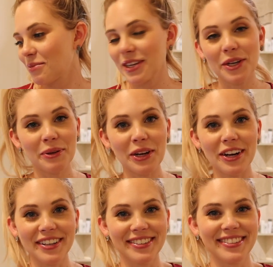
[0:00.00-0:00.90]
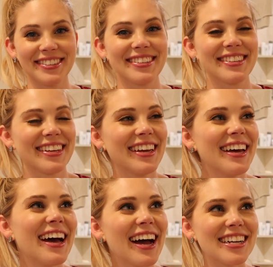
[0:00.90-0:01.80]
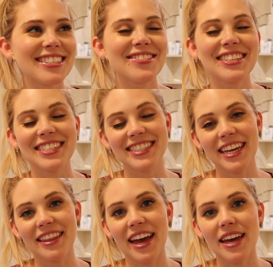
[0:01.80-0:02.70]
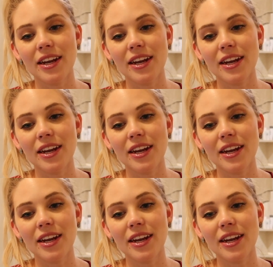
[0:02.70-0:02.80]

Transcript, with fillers: but here we are. I just wanted to say that.